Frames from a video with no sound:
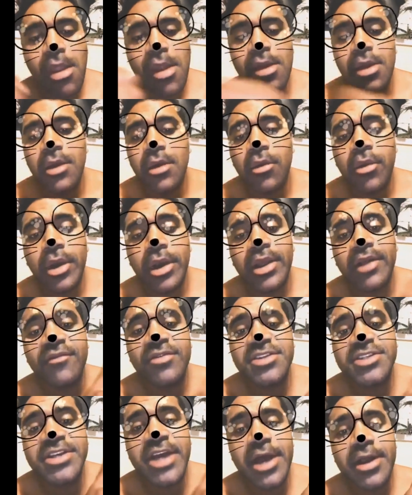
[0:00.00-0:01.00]
I want to give
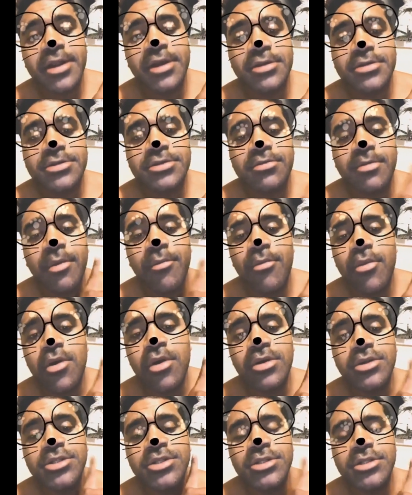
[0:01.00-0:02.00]
a shout out to my
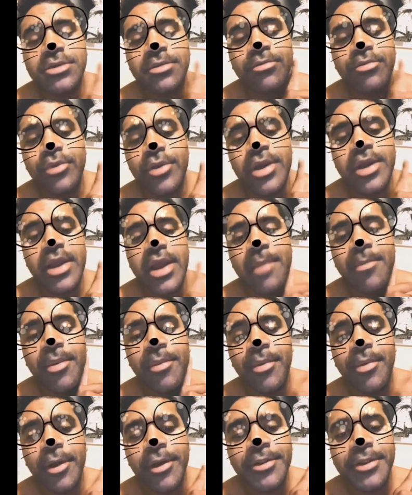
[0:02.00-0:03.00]
boy Justin Brink. Happy
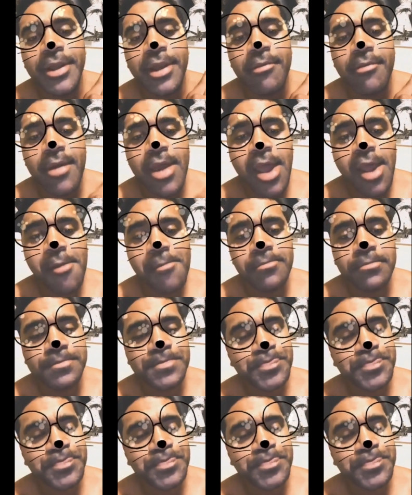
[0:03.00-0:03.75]
birthday, man.